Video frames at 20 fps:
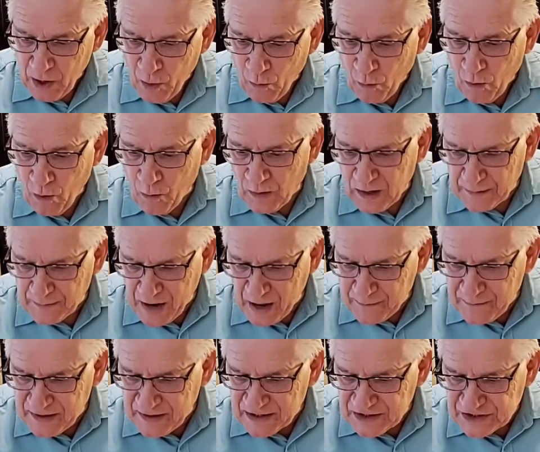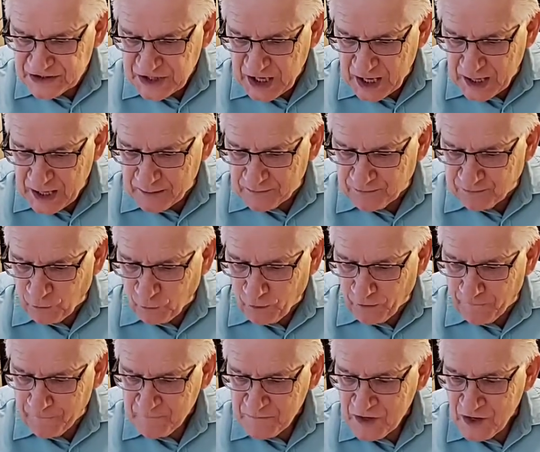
Well, what am I being set up for?